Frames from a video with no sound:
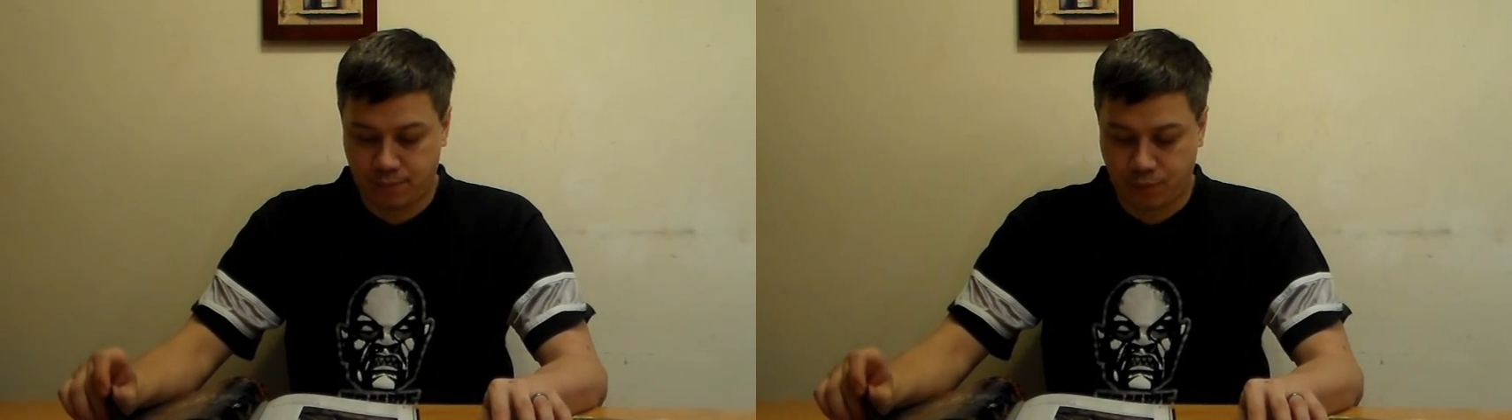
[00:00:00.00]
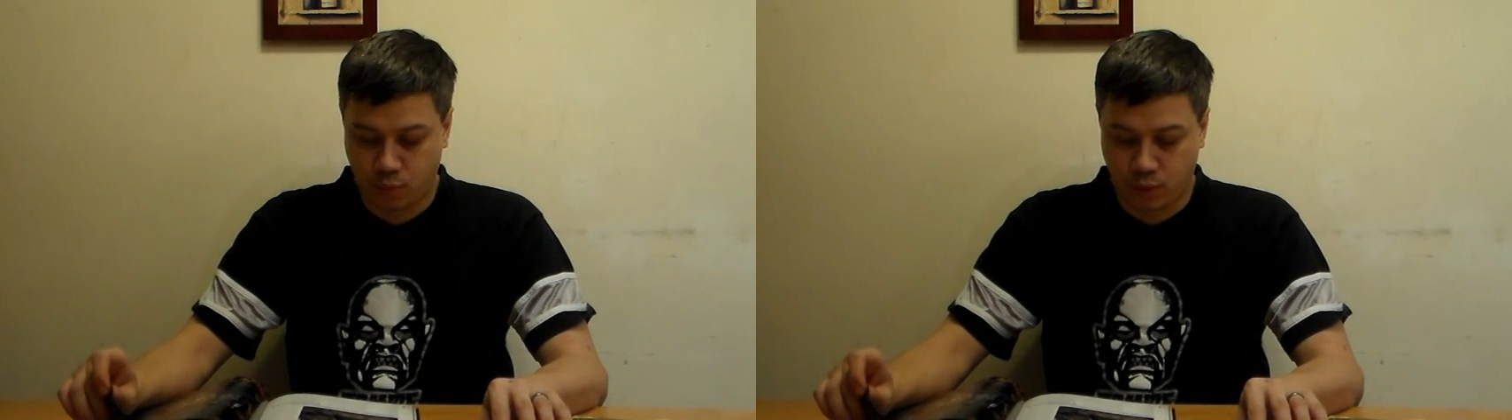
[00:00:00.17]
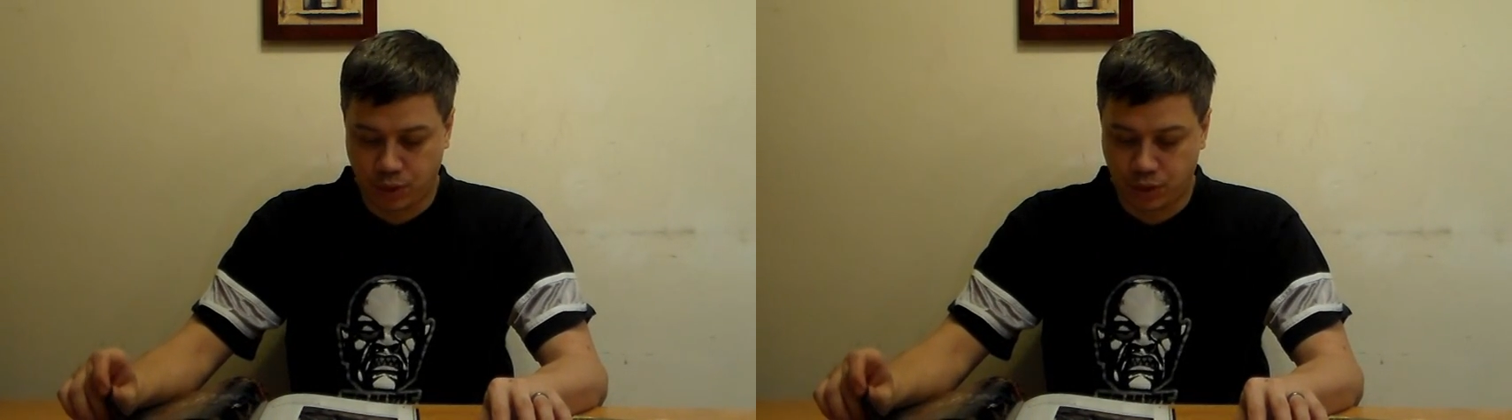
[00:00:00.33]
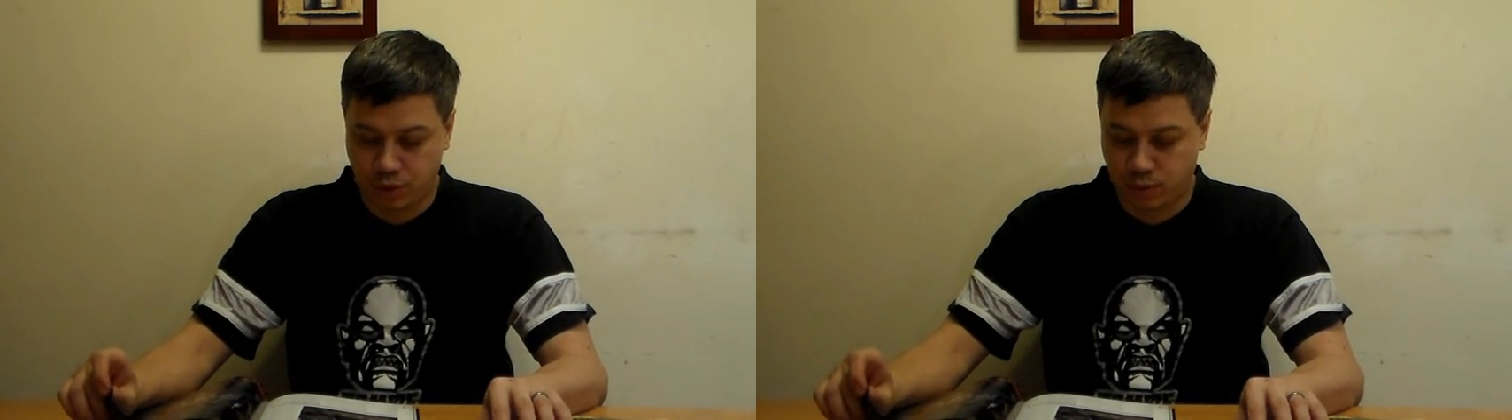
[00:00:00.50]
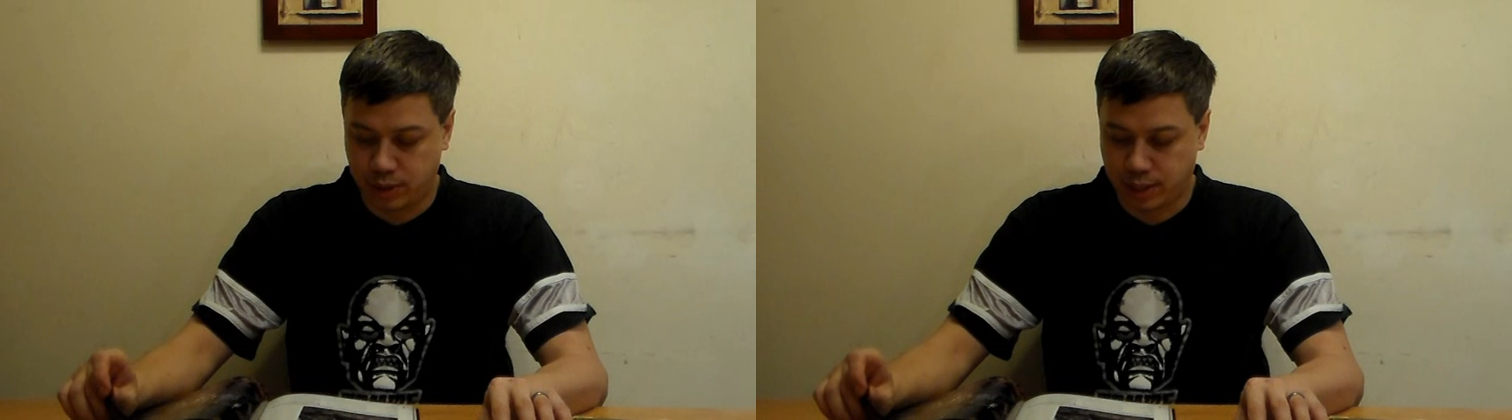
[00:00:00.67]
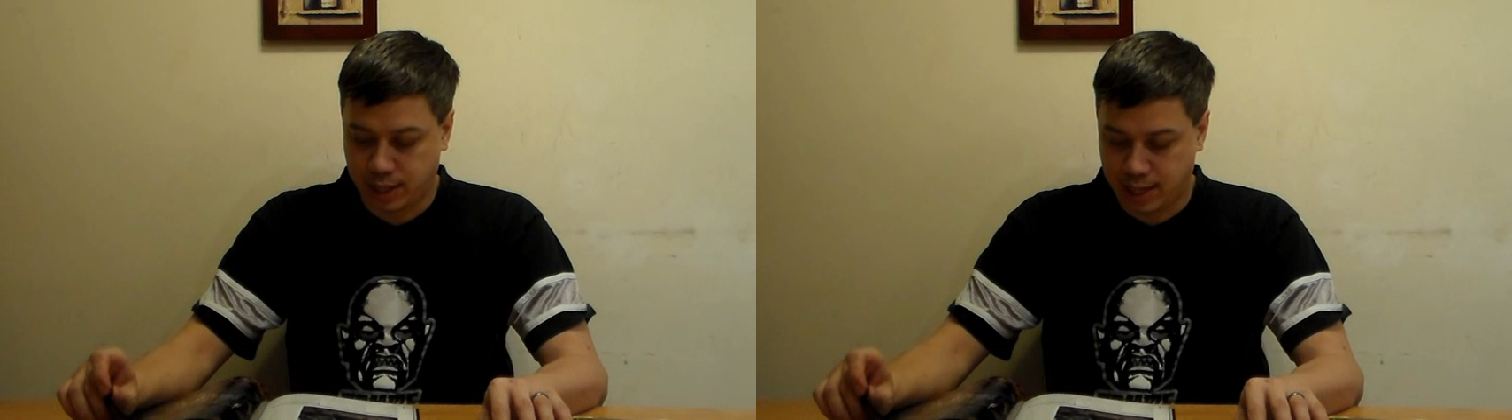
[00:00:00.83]
for what you're
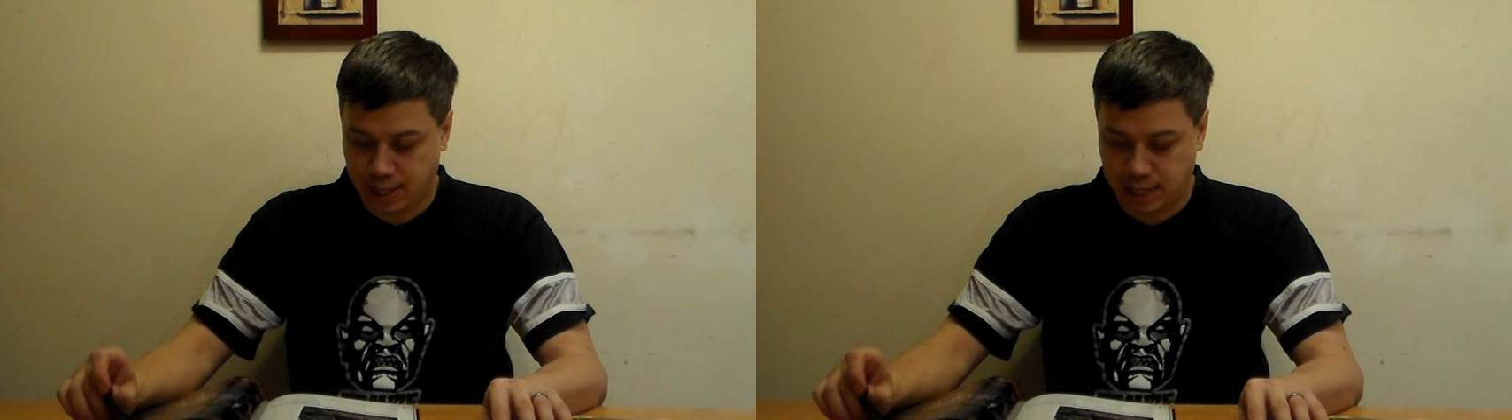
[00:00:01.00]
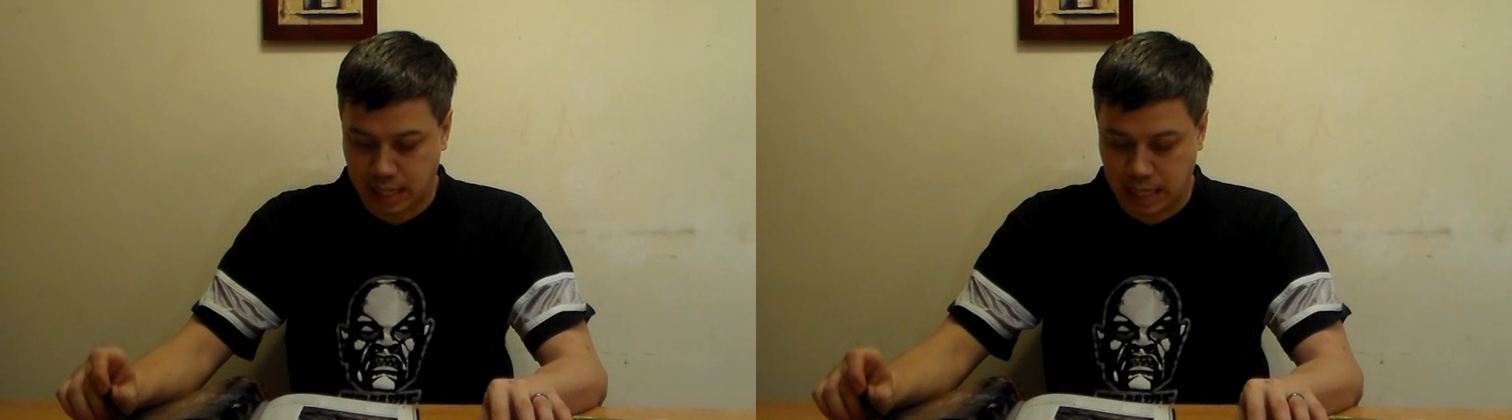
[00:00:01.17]
really kind of